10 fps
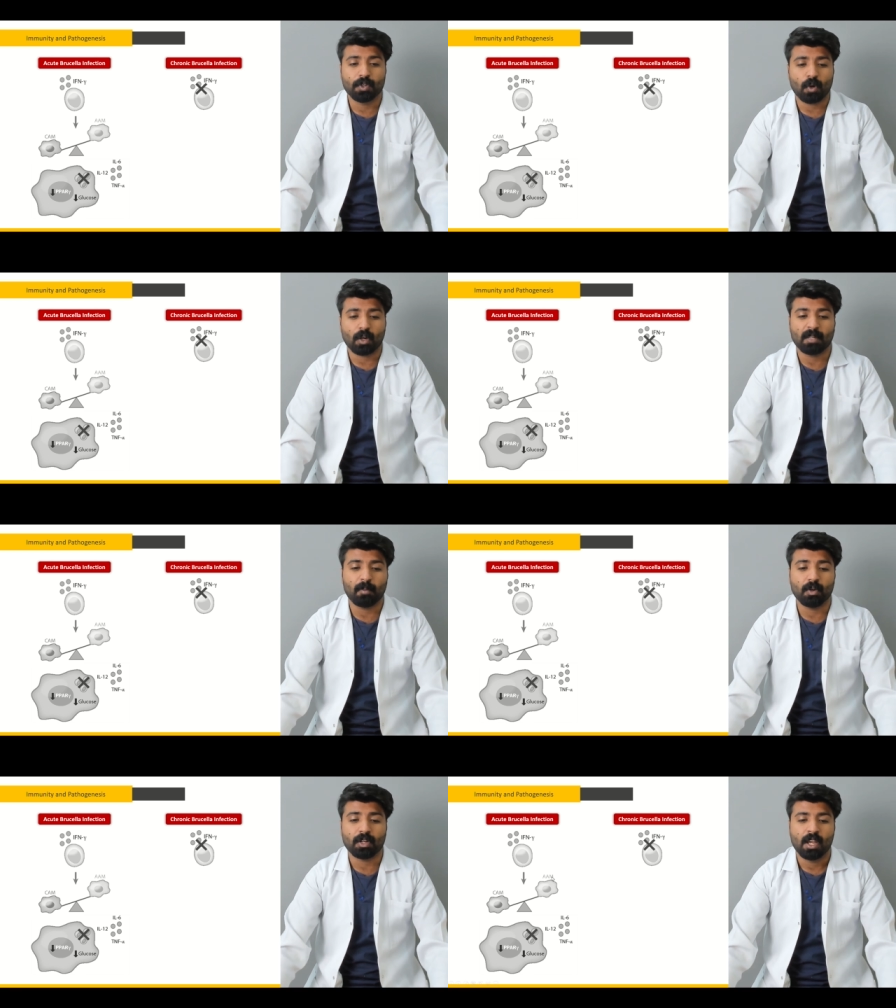we talked
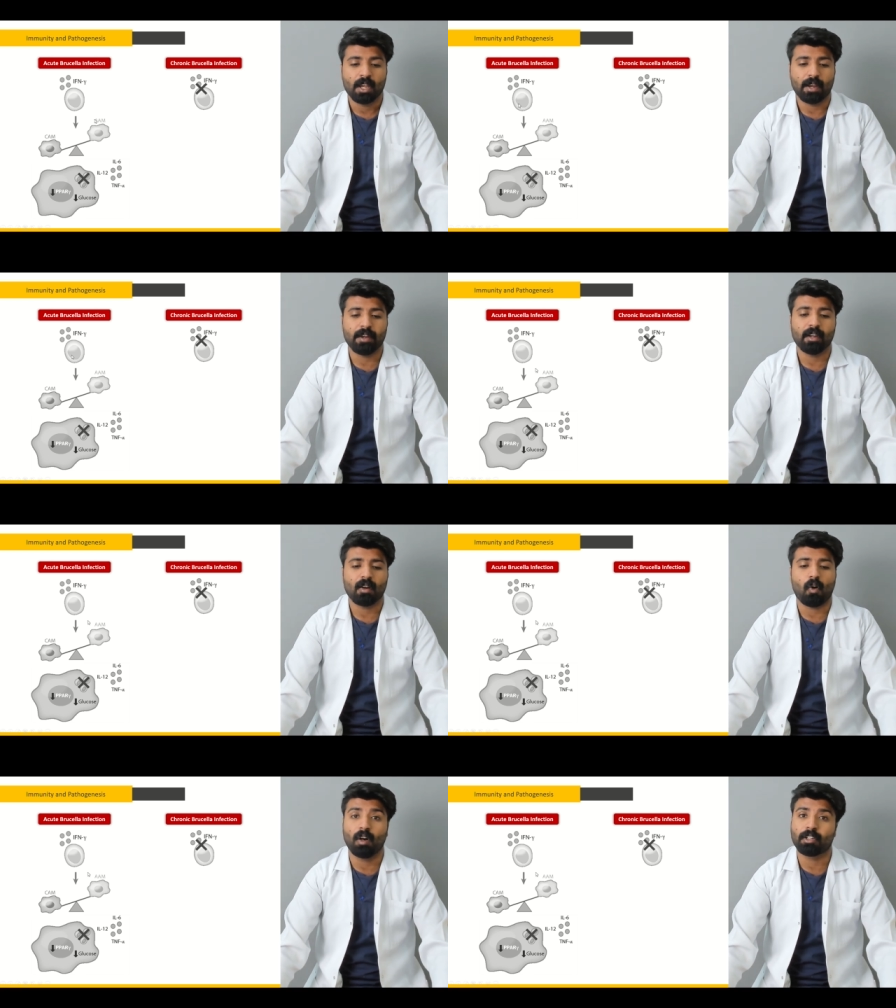about here
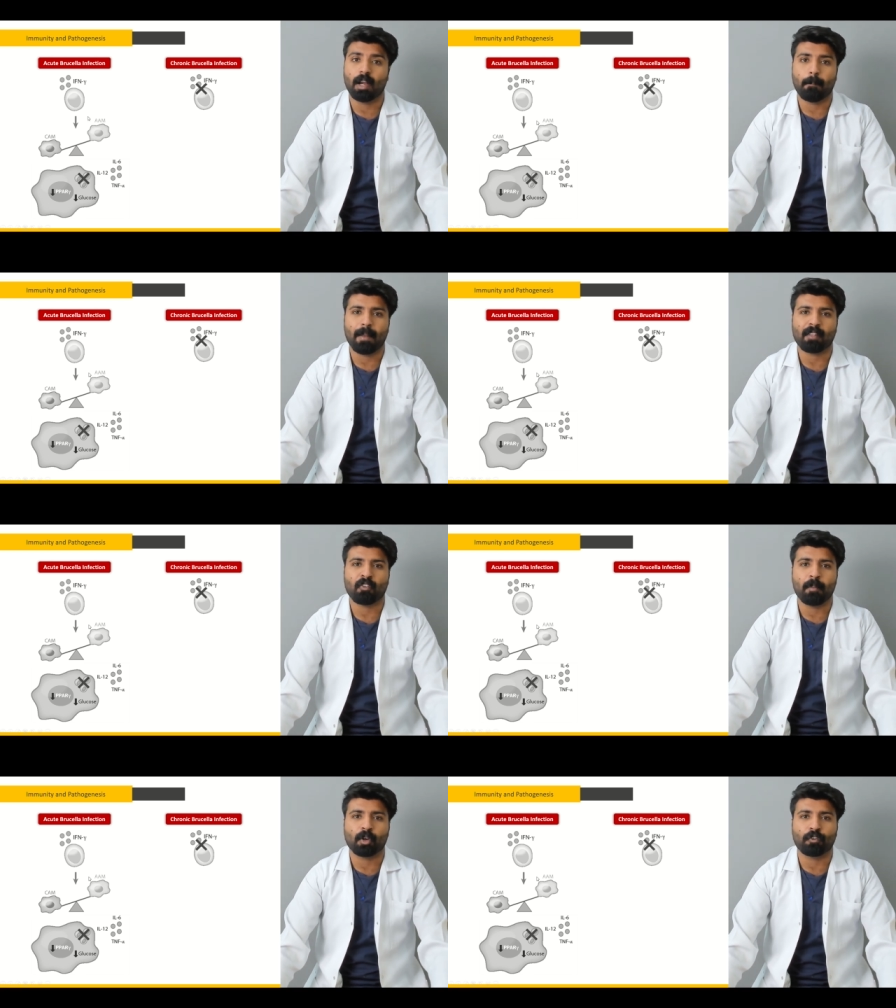alternate
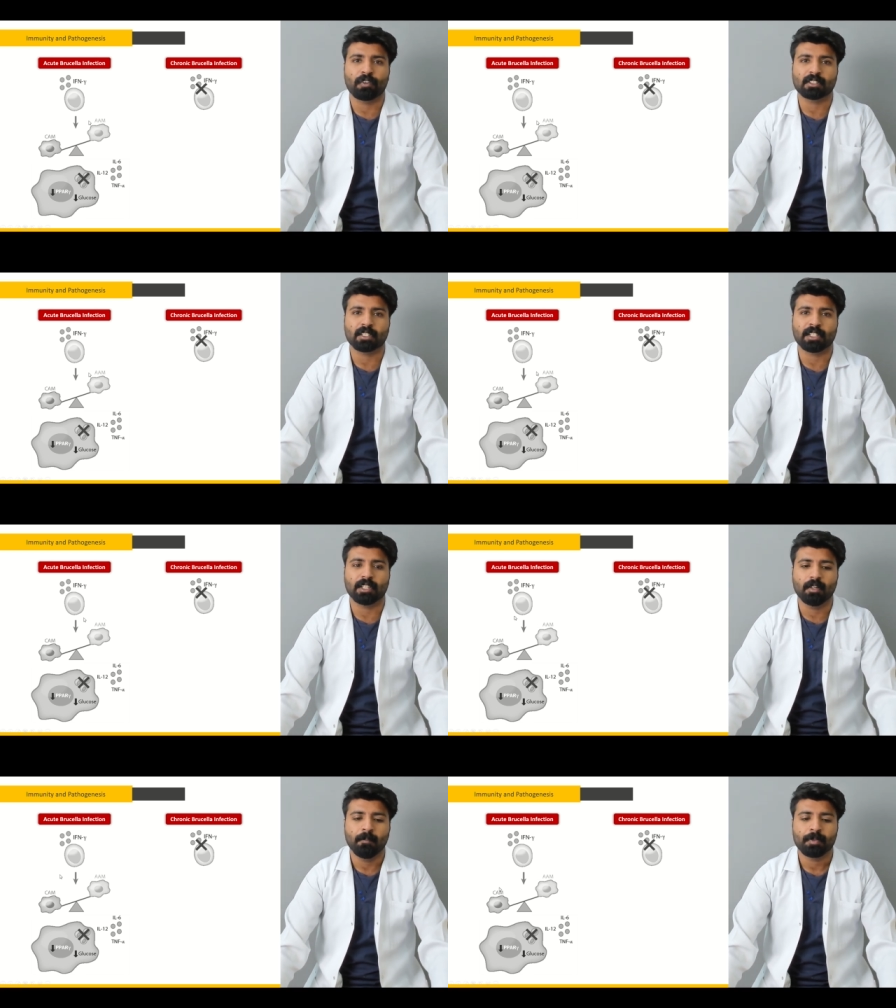pathway macrophages are here